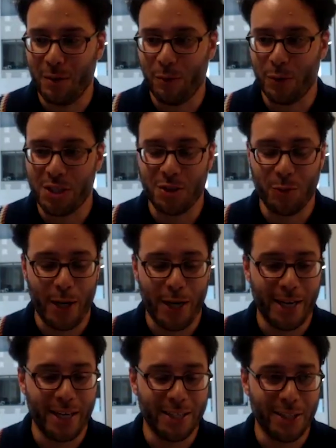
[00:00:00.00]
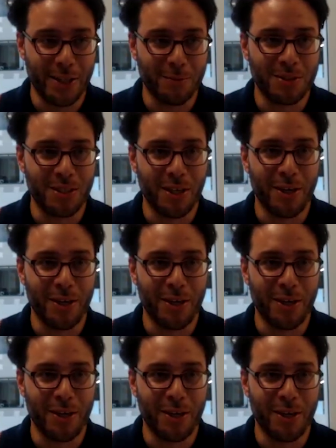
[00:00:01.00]
which is why I ended up studying
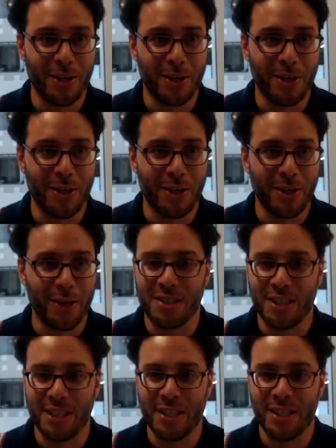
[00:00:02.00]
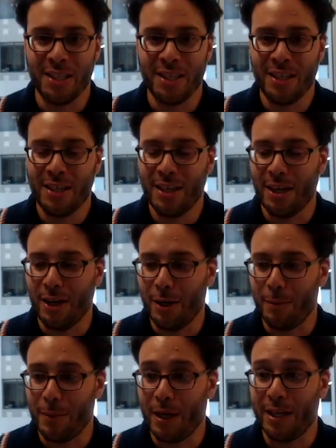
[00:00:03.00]
policy
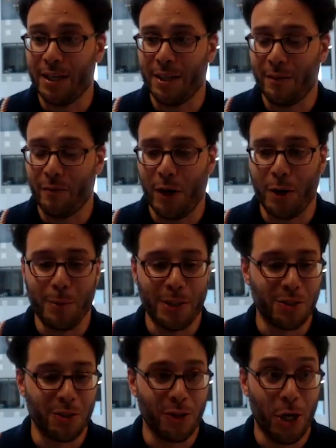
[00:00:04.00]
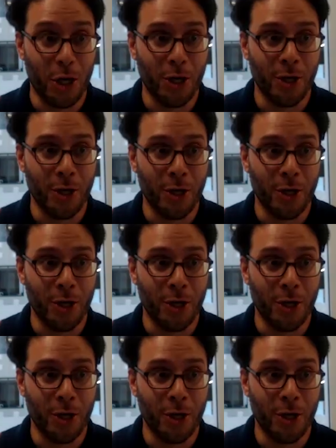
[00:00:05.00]
and environmental law.